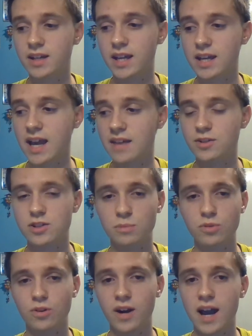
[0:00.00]
He had the
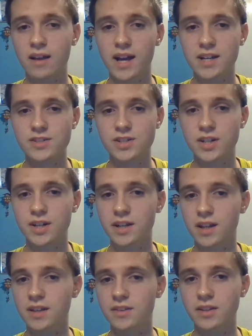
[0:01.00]
Triple Crown last year. He
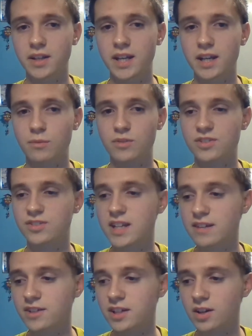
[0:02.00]
led the league in
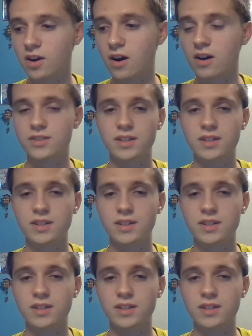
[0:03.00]
receiving yards.